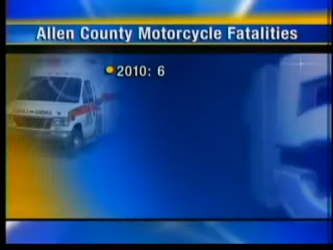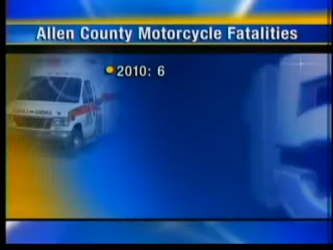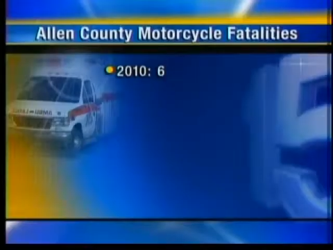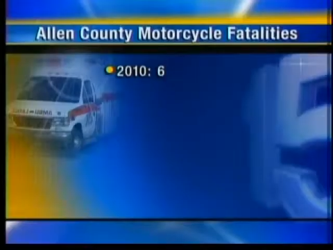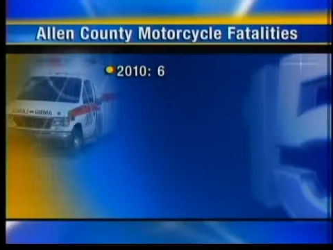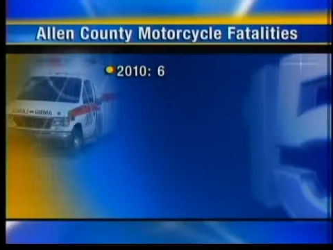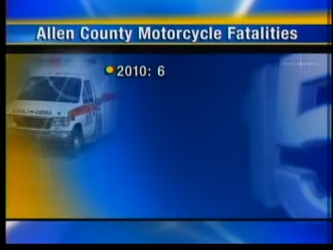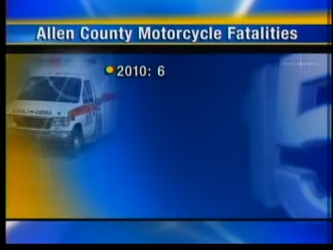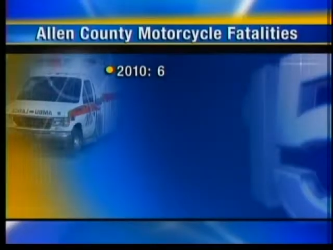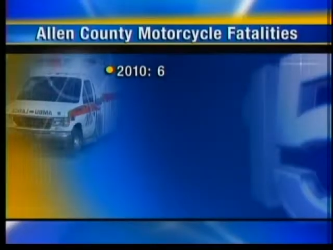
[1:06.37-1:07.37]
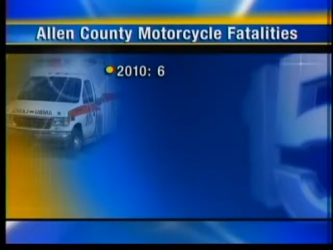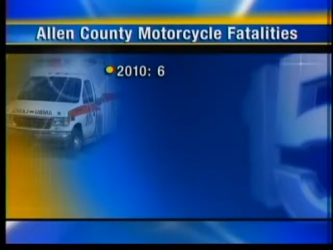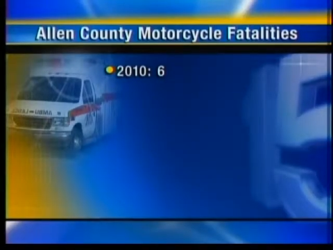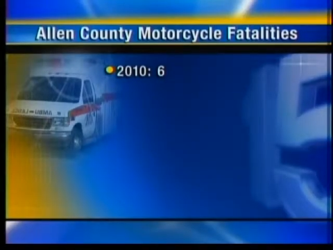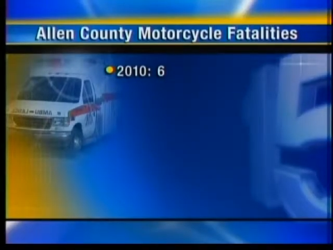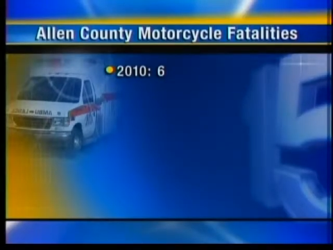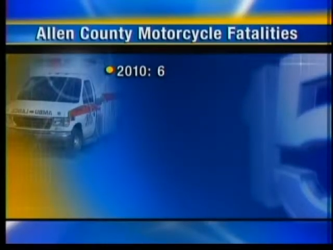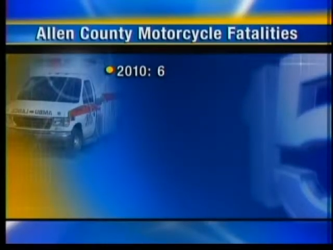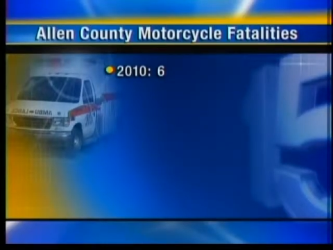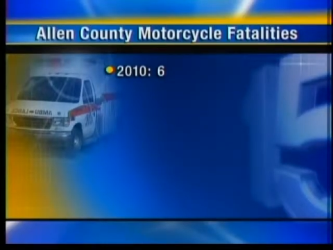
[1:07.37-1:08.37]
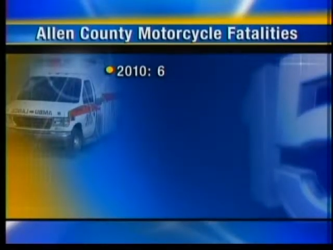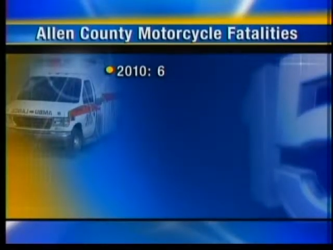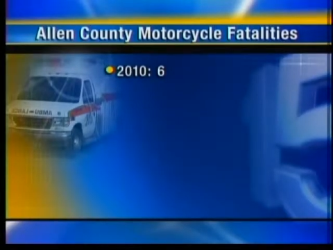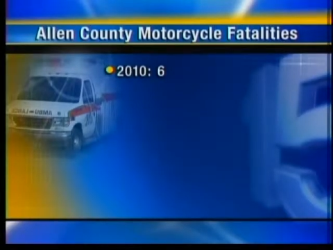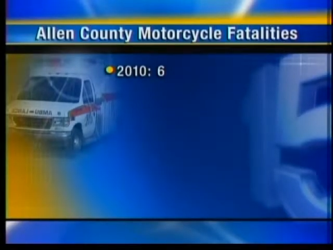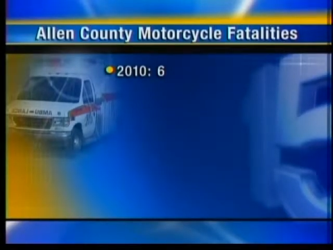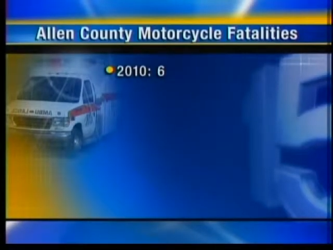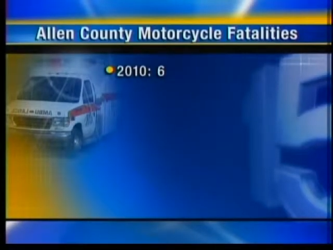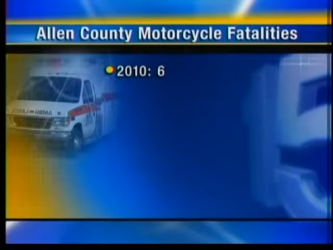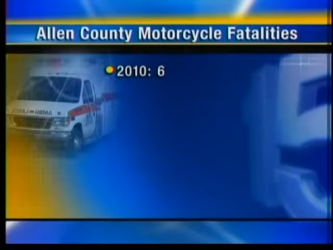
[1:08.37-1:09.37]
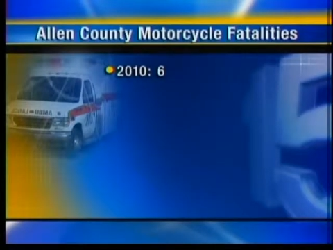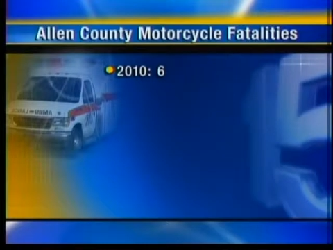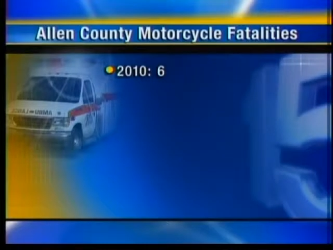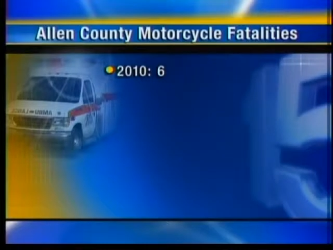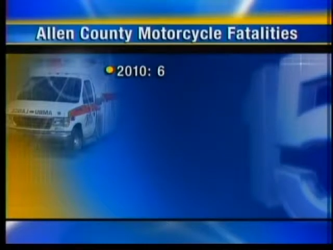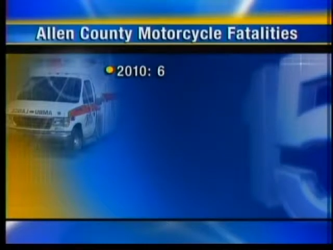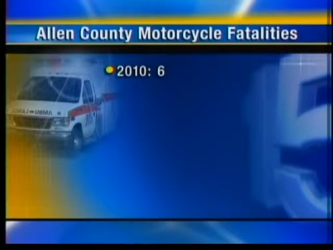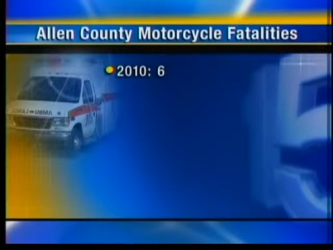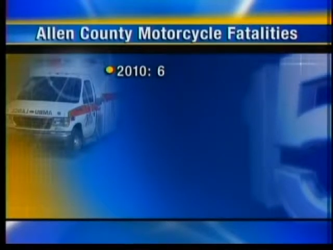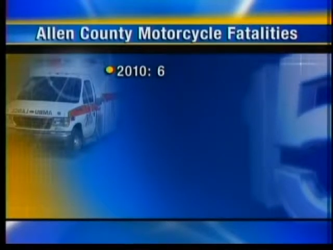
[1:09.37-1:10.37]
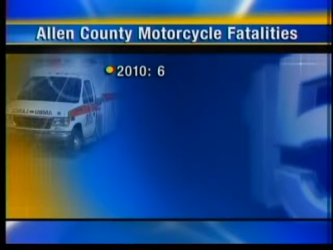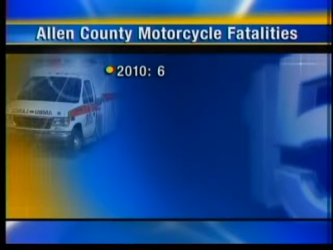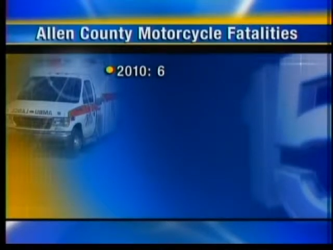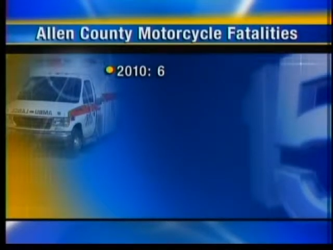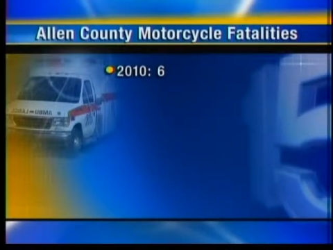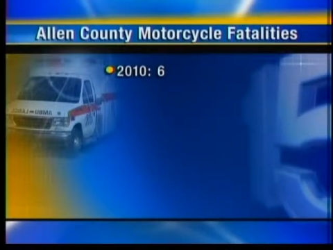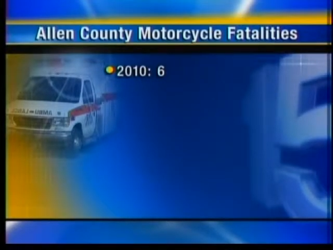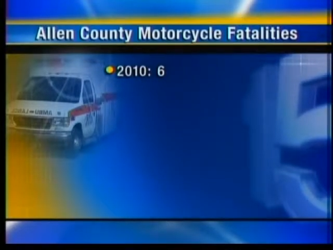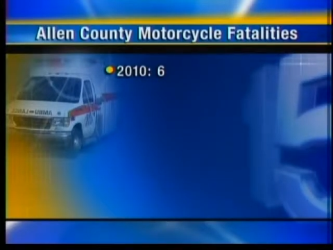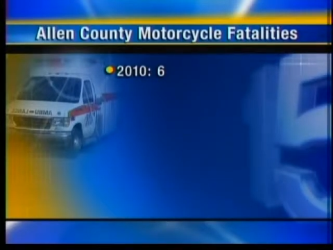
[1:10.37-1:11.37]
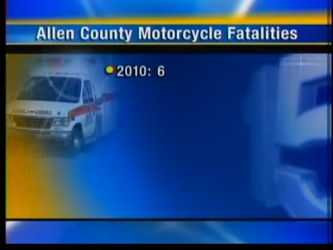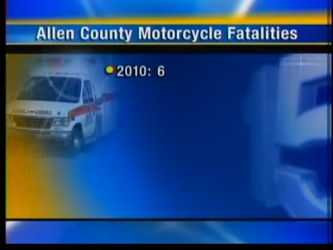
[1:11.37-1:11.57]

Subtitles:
[unreadable: no face in view]